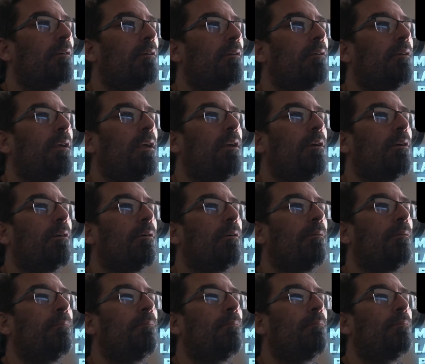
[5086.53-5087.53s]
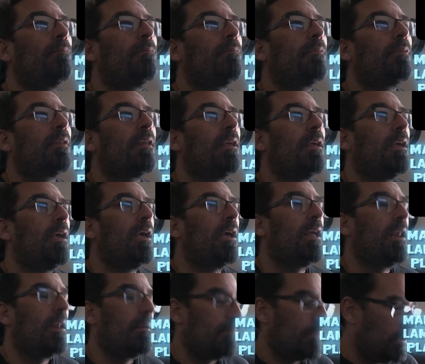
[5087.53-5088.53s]
here. And
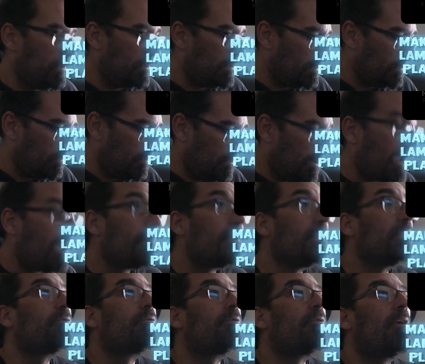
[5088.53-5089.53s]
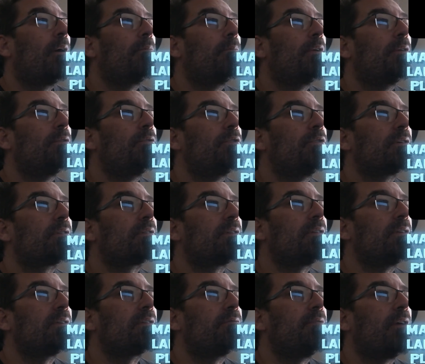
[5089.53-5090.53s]
I'm going to grab it from just
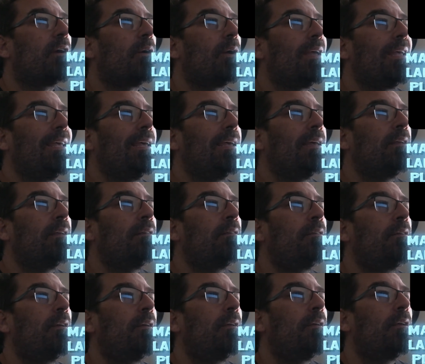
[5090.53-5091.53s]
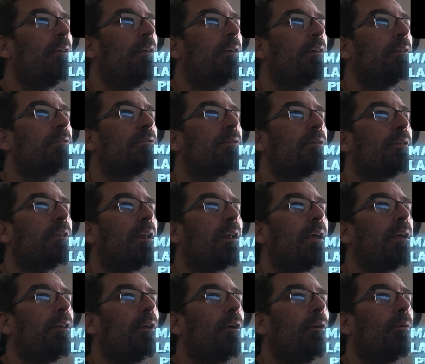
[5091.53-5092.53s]
this very end so that I
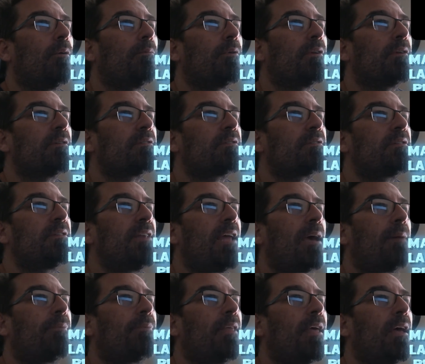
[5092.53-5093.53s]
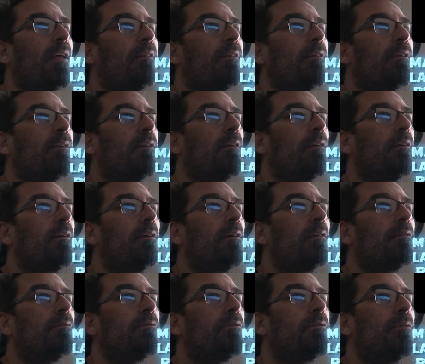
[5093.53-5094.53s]
know I'm going to snap that
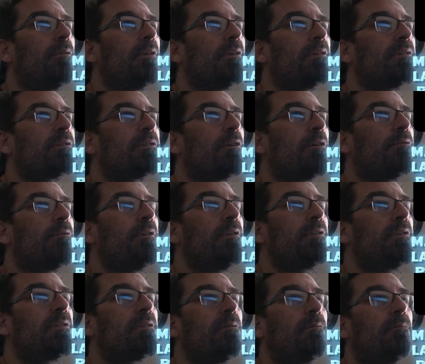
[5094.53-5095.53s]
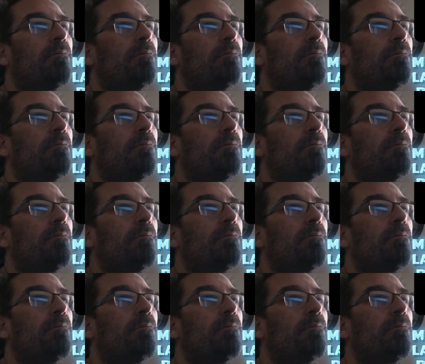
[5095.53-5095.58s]
to this surface.